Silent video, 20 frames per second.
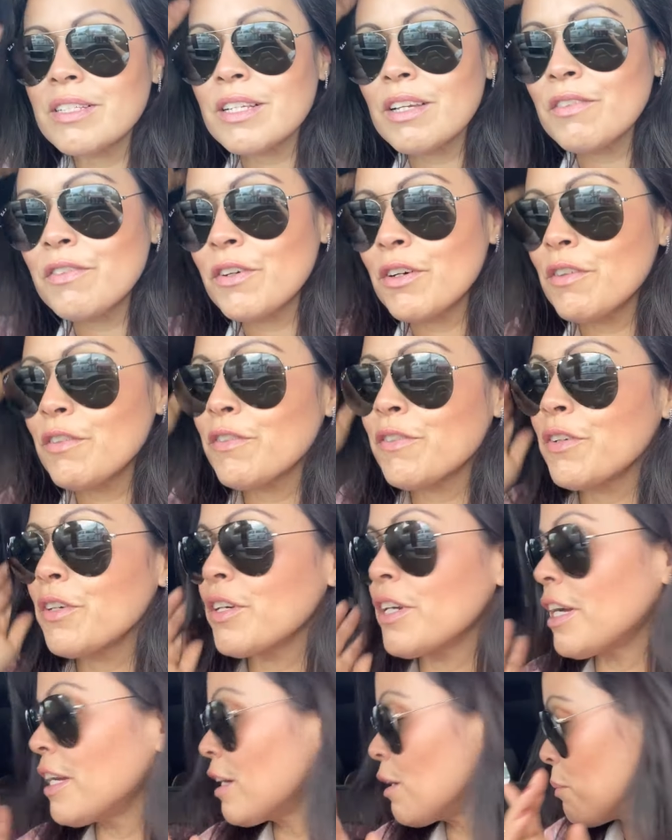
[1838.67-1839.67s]
I
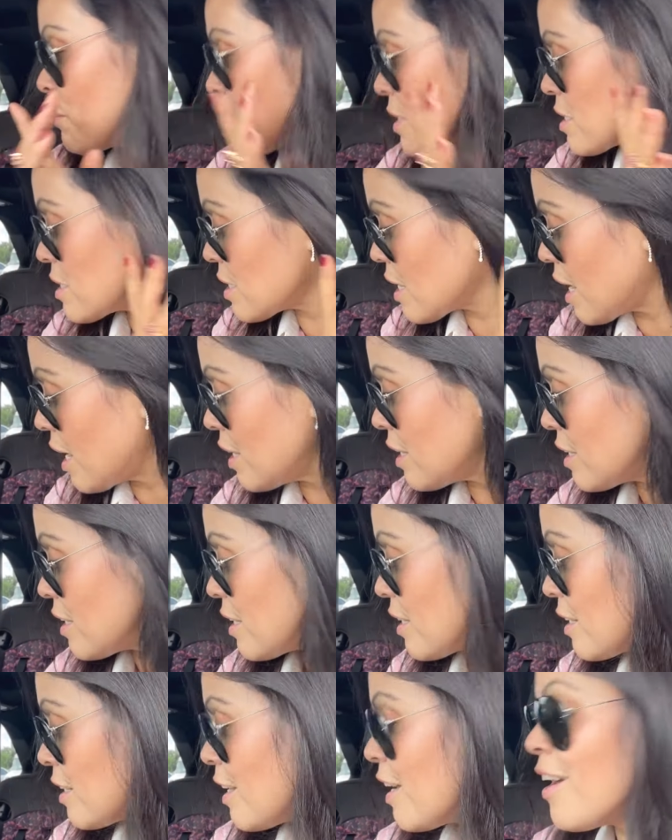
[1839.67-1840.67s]
got my salad.